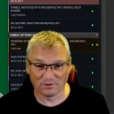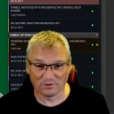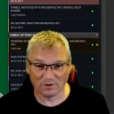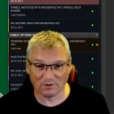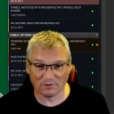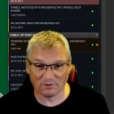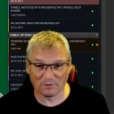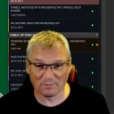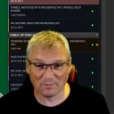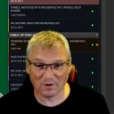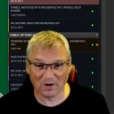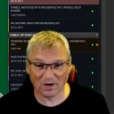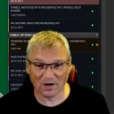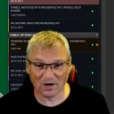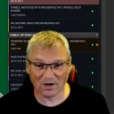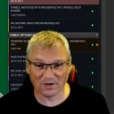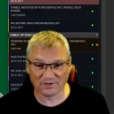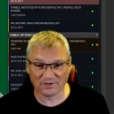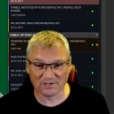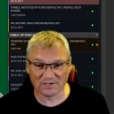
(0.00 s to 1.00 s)
Yo-Yo
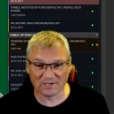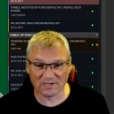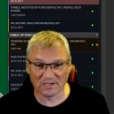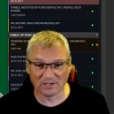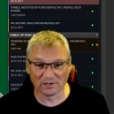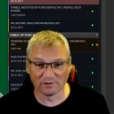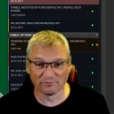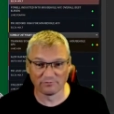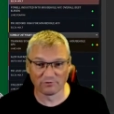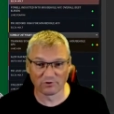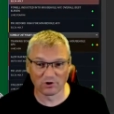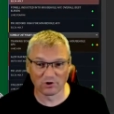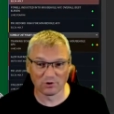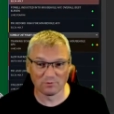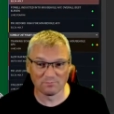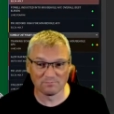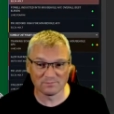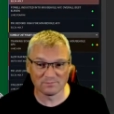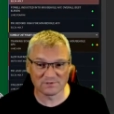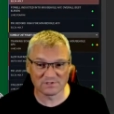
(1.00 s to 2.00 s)
Mahadi,
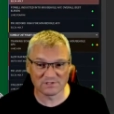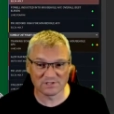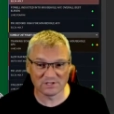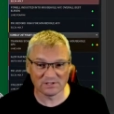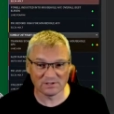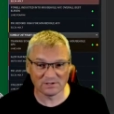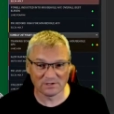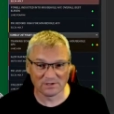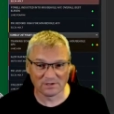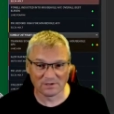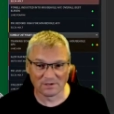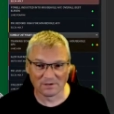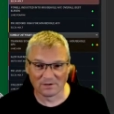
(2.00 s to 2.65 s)
Ilfracombe still.